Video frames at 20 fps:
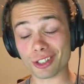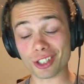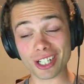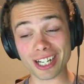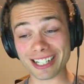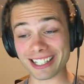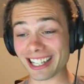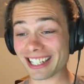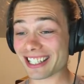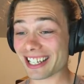
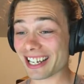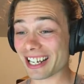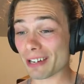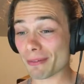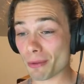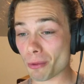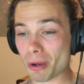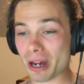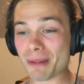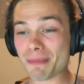Jeez, that's a hell
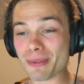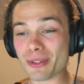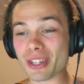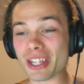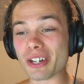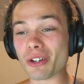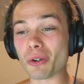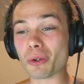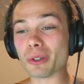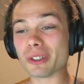of a one. But
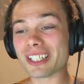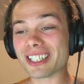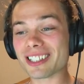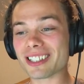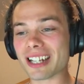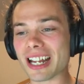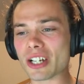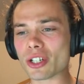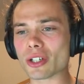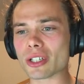then all
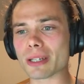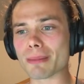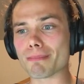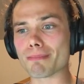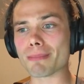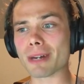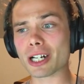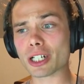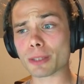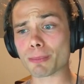destinations are
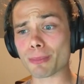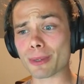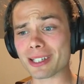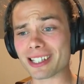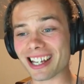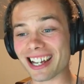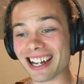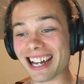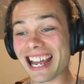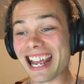much
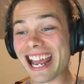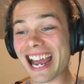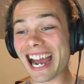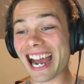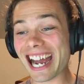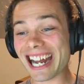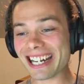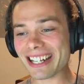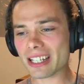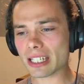busier
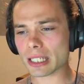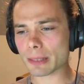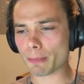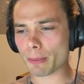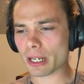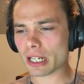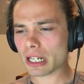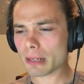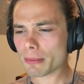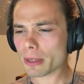and the
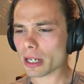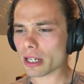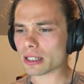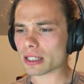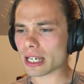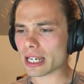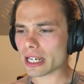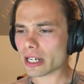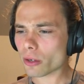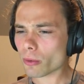speed limit
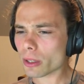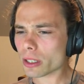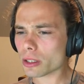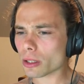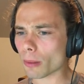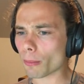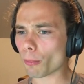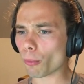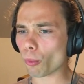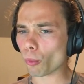is increased
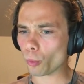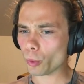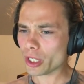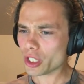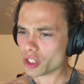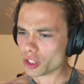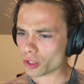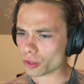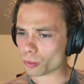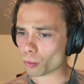on
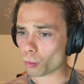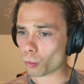bridges.